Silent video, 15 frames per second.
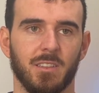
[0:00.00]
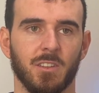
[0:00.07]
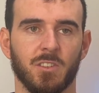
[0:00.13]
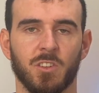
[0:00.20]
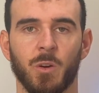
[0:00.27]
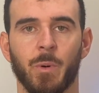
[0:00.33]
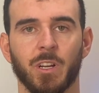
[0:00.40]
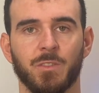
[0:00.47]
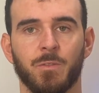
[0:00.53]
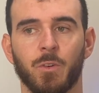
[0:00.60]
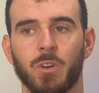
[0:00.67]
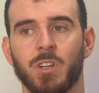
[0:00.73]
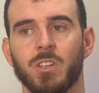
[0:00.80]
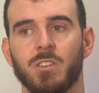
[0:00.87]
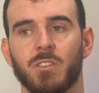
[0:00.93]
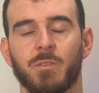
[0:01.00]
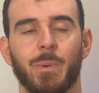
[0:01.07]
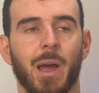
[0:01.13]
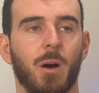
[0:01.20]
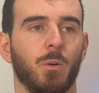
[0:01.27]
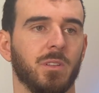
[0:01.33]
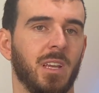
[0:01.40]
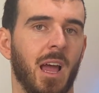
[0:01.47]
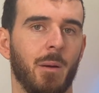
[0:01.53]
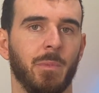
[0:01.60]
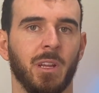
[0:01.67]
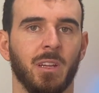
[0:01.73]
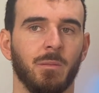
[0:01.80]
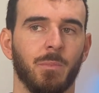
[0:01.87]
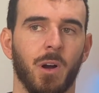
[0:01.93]
there's so much footage about what's
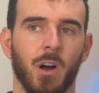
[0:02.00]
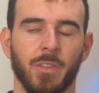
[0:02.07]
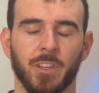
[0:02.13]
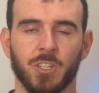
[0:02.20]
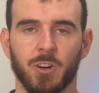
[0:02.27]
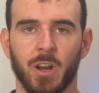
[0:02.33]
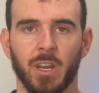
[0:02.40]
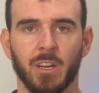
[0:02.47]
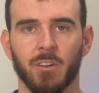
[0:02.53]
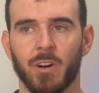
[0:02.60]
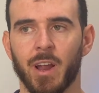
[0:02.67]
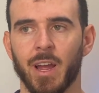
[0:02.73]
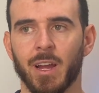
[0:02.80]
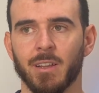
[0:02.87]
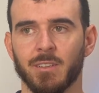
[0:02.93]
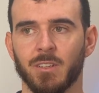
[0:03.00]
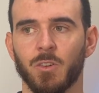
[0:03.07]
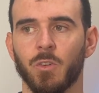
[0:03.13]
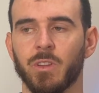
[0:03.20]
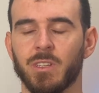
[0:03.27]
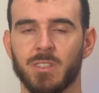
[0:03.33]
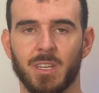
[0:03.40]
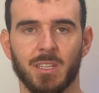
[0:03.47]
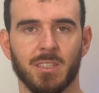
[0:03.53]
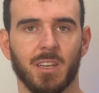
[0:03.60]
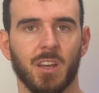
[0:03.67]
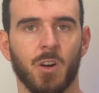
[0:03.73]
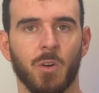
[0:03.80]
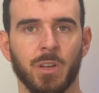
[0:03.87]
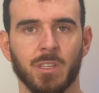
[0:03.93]
happening behind the training ground and all these things that
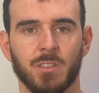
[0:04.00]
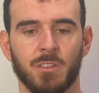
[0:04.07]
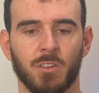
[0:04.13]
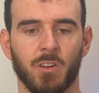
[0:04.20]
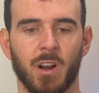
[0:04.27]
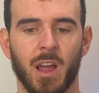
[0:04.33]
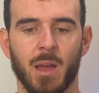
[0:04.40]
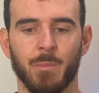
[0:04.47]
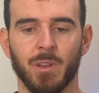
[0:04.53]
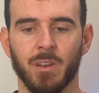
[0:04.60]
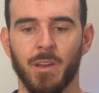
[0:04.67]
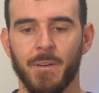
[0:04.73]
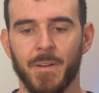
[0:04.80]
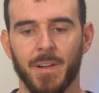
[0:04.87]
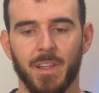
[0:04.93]
go on Instagram, and